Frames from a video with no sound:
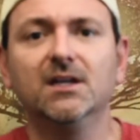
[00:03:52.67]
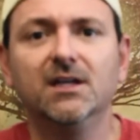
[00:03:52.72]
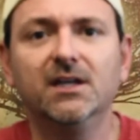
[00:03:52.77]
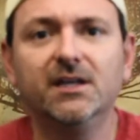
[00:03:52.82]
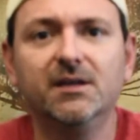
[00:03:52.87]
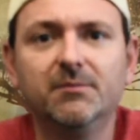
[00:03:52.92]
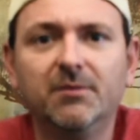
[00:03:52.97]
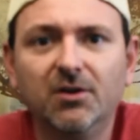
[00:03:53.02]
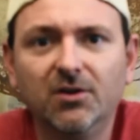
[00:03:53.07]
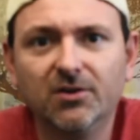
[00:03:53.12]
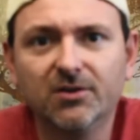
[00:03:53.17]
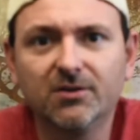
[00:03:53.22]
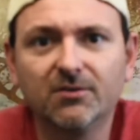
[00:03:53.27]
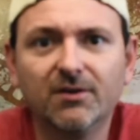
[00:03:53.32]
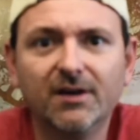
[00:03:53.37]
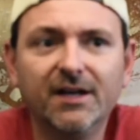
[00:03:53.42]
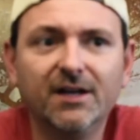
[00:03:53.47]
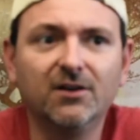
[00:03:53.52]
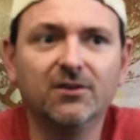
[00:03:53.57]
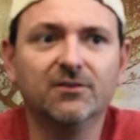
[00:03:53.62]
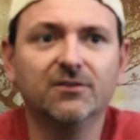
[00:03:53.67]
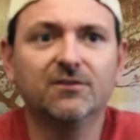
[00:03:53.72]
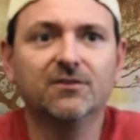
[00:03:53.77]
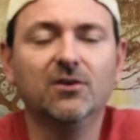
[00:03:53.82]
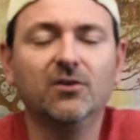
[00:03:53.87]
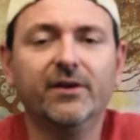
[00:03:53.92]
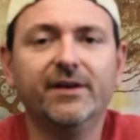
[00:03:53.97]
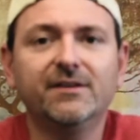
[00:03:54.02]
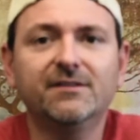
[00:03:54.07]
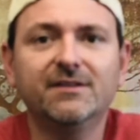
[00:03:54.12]
him hawing around.
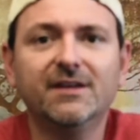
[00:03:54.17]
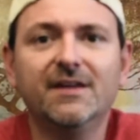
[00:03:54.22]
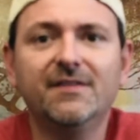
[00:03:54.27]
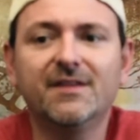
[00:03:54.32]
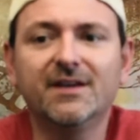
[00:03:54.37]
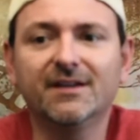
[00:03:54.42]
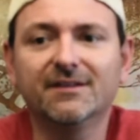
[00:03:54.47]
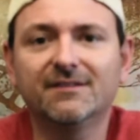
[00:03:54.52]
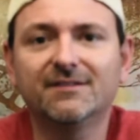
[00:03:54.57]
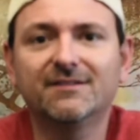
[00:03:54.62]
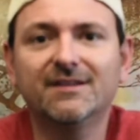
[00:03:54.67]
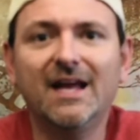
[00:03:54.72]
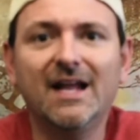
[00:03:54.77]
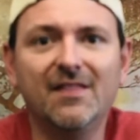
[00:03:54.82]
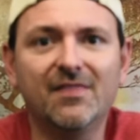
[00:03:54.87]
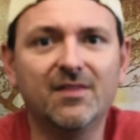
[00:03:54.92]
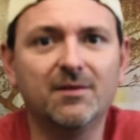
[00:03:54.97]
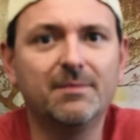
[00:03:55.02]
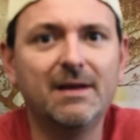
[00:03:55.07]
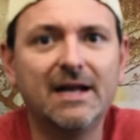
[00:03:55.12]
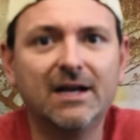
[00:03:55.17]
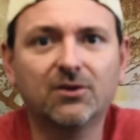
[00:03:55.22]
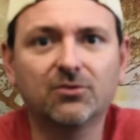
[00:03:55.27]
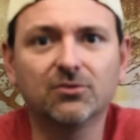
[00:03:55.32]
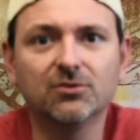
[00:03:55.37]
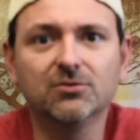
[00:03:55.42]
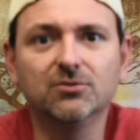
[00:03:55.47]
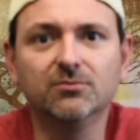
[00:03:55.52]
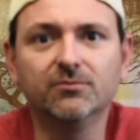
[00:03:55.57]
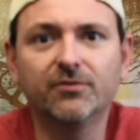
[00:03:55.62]
So he said that it sat in the back
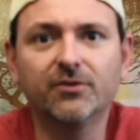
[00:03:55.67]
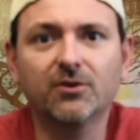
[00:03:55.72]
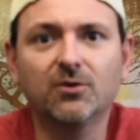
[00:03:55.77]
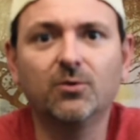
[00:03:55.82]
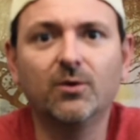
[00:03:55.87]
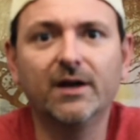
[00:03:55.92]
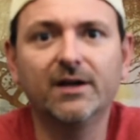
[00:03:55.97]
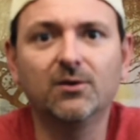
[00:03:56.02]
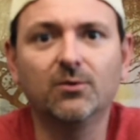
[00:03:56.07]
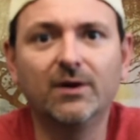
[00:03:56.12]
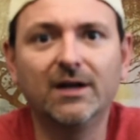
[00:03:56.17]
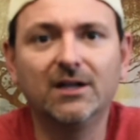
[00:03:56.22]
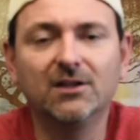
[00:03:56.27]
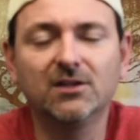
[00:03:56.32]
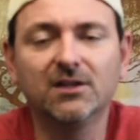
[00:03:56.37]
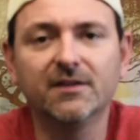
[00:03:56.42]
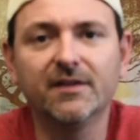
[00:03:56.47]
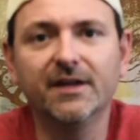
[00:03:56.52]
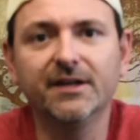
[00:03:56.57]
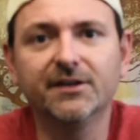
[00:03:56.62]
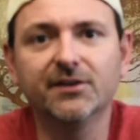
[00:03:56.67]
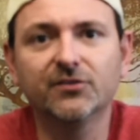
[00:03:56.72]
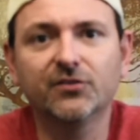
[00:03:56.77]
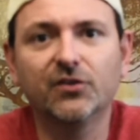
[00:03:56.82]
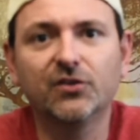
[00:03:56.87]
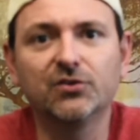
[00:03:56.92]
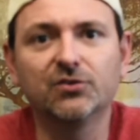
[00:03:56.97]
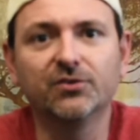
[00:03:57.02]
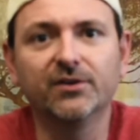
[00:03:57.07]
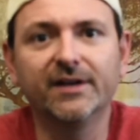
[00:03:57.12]
room for quite a while, and they
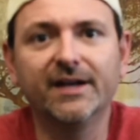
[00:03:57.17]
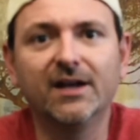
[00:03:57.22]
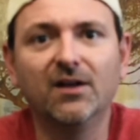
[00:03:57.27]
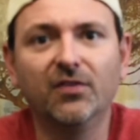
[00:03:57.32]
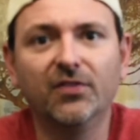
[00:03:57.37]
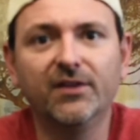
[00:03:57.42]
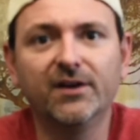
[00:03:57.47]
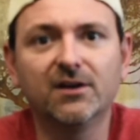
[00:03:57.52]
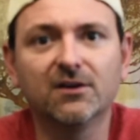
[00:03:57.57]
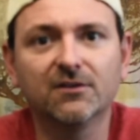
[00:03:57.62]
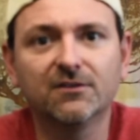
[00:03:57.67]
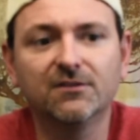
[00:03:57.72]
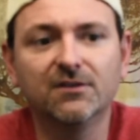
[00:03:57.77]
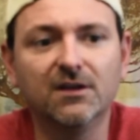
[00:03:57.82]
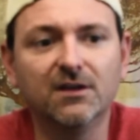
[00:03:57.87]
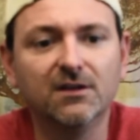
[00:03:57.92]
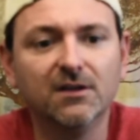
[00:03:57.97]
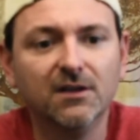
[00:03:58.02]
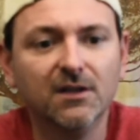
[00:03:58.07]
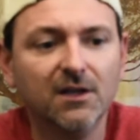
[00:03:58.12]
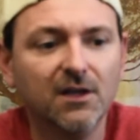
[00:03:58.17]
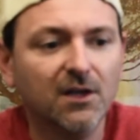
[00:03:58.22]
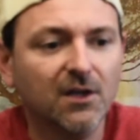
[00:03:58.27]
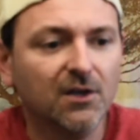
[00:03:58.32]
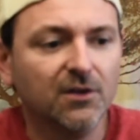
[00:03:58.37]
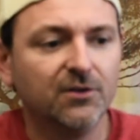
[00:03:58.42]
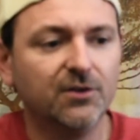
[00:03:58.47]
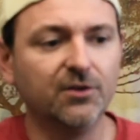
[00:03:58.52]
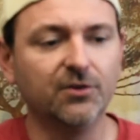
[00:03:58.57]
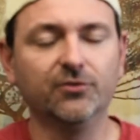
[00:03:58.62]
just threw it out there to
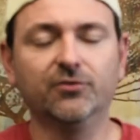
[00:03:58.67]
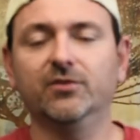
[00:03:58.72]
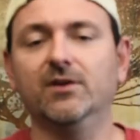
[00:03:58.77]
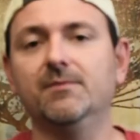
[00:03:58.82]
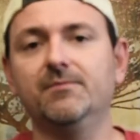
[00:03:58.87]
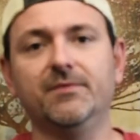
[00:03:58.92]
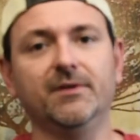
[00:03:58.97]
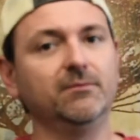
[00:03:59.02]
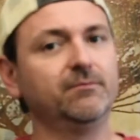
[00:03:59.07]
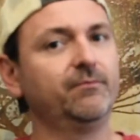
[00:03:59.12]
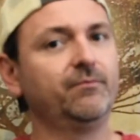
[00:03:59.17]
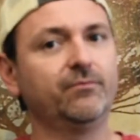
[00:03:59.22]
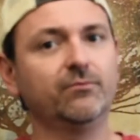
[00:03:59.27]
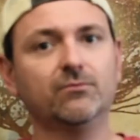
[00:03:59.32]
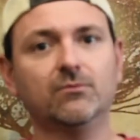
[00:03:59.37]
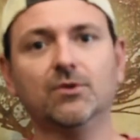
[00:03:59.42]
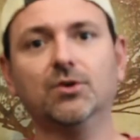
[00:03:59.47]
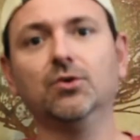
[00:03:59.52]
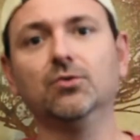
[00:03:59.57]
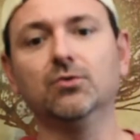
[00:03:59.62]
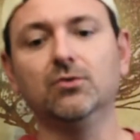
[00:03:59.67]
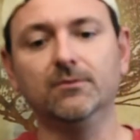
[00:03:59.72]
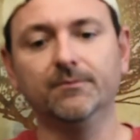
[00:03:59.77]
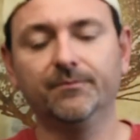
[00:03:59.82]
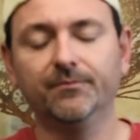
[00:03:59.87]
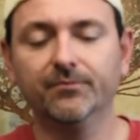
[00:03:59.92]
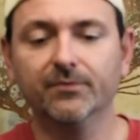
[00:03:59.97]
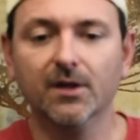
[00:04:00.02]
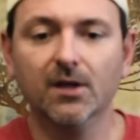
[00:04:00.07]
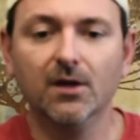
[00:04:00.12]
do something. Cool.